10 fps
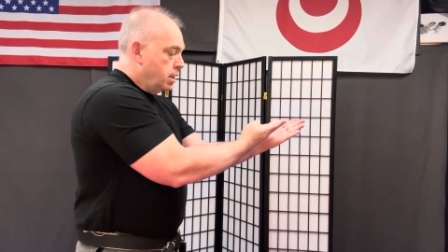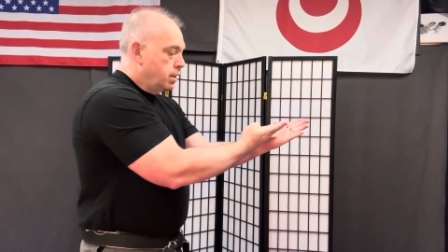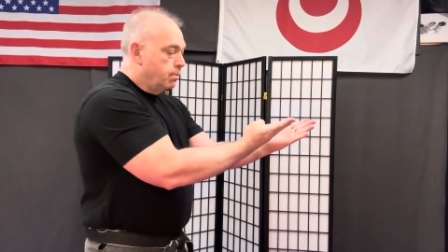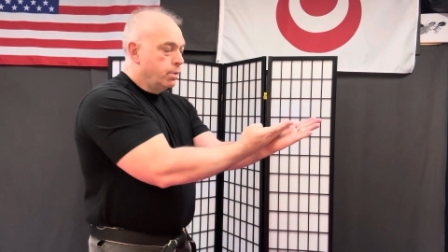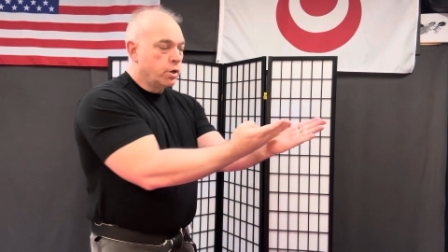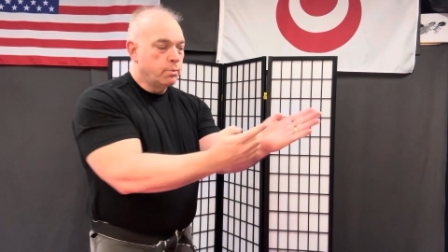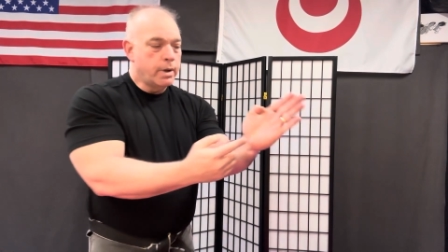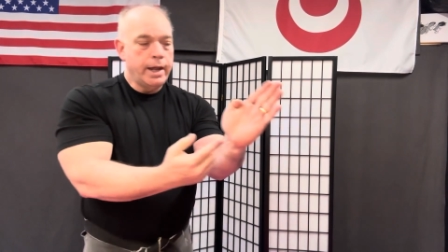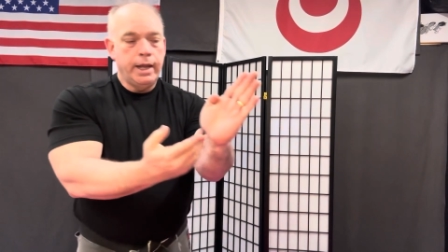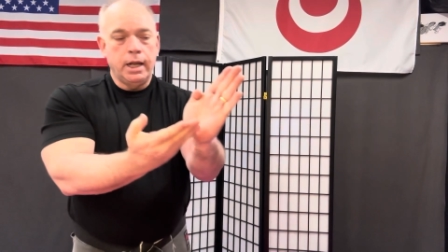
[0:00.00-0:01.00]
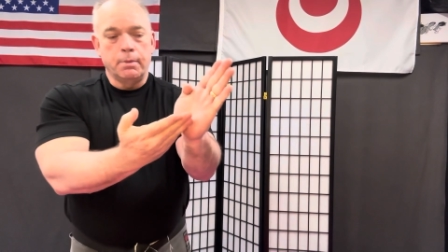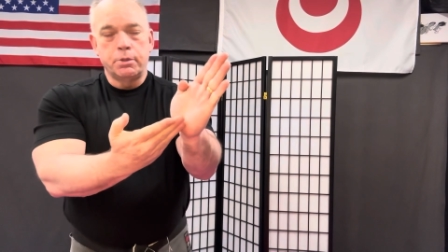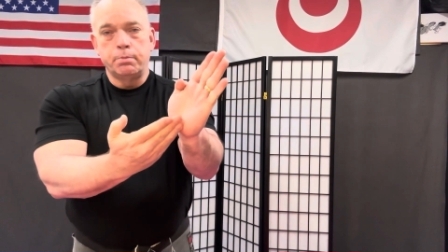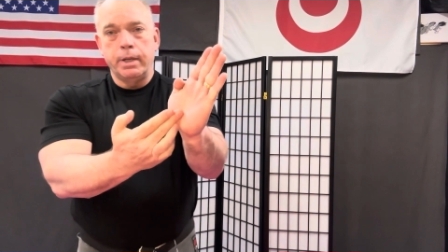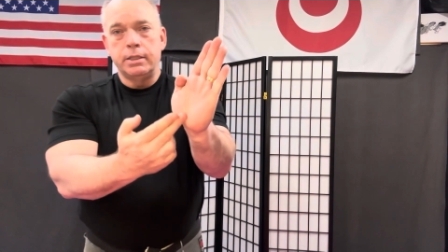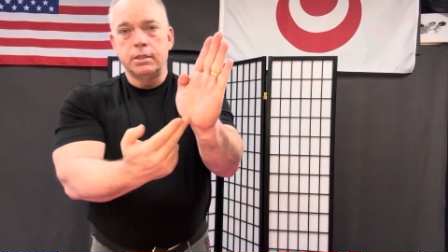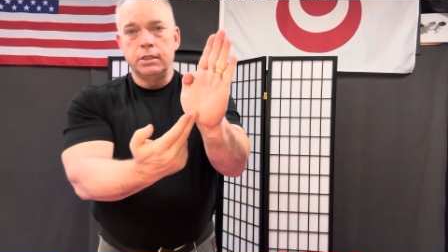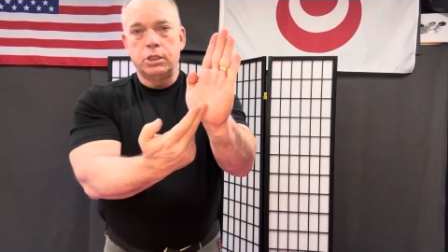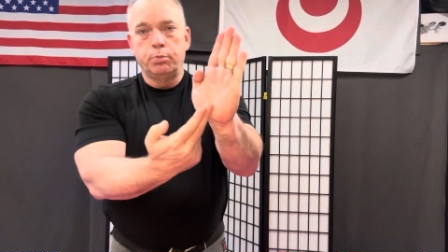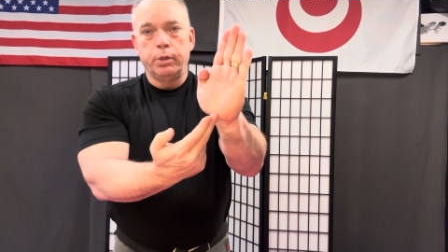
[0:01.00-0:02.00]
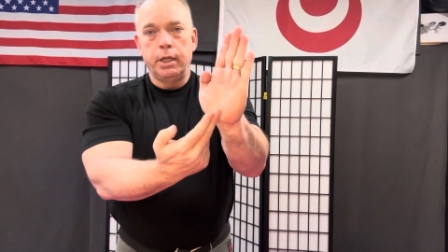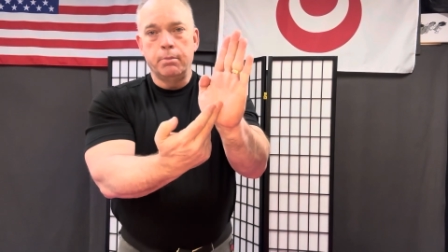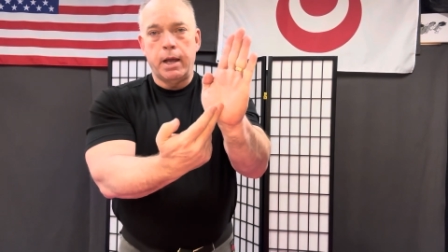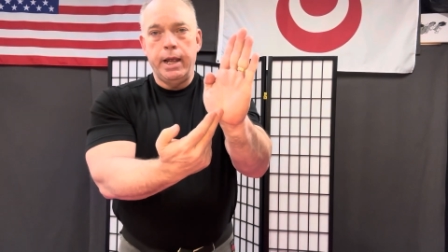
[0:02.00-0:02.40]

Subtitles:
the middle of my hand. I'm basically splitting my